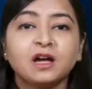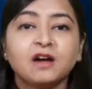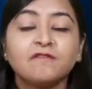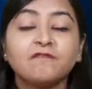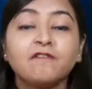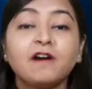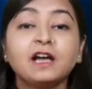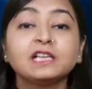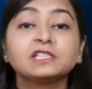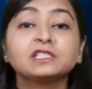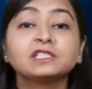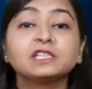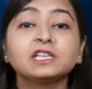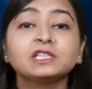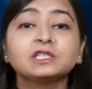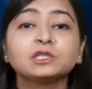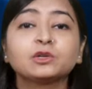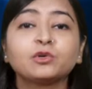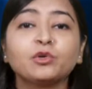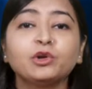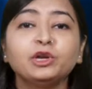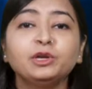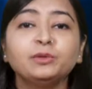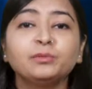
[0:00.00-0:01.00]
Fastest
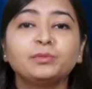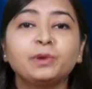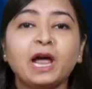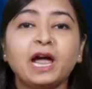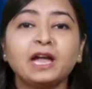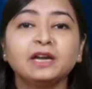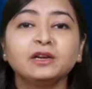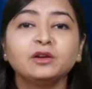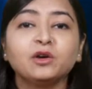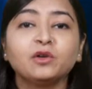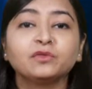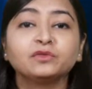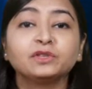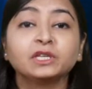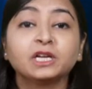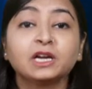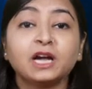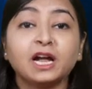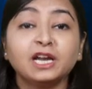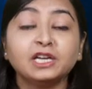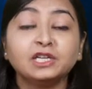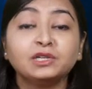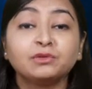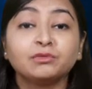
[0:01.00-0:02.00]
growing brand of the
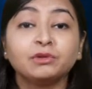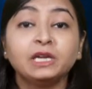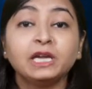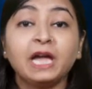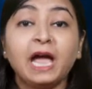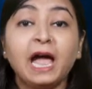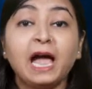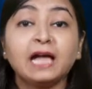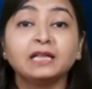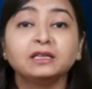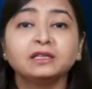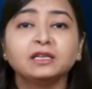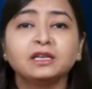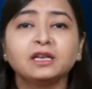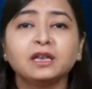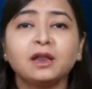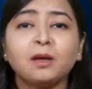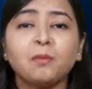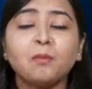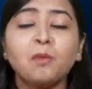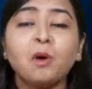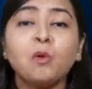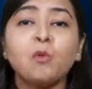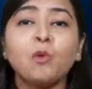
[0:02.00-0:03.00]
country and the
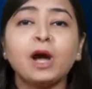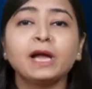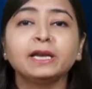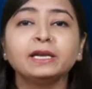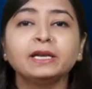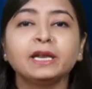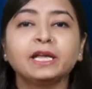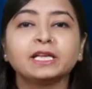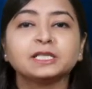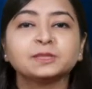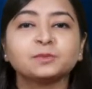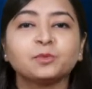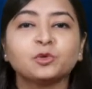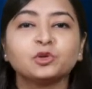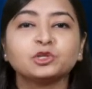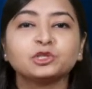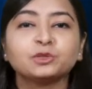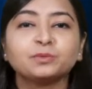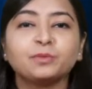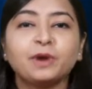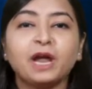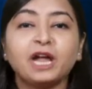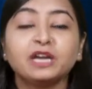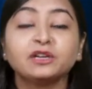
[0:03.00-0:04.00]
number one
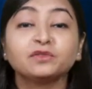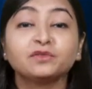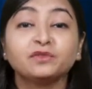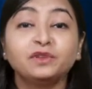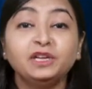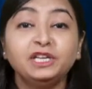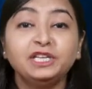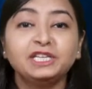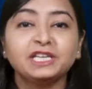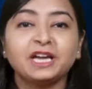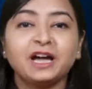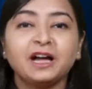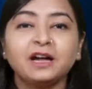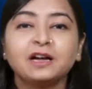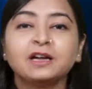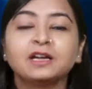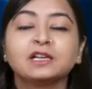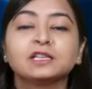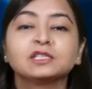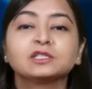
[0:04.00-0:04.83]
exports brand of India,